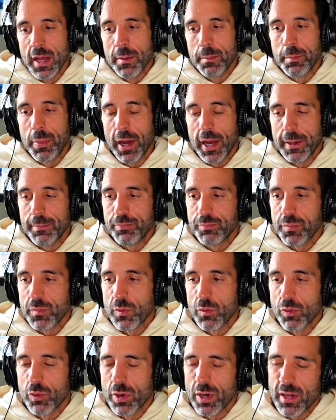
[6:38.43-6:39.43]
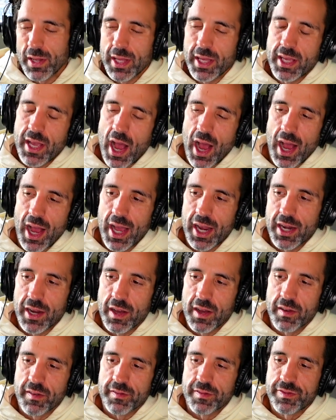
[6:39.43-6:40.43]
But really kind
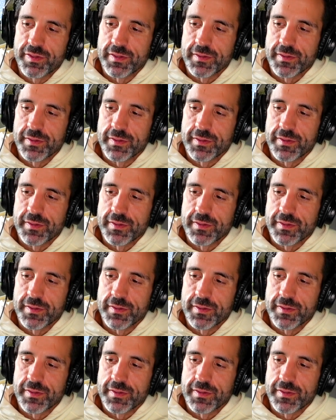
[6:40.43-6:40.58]
of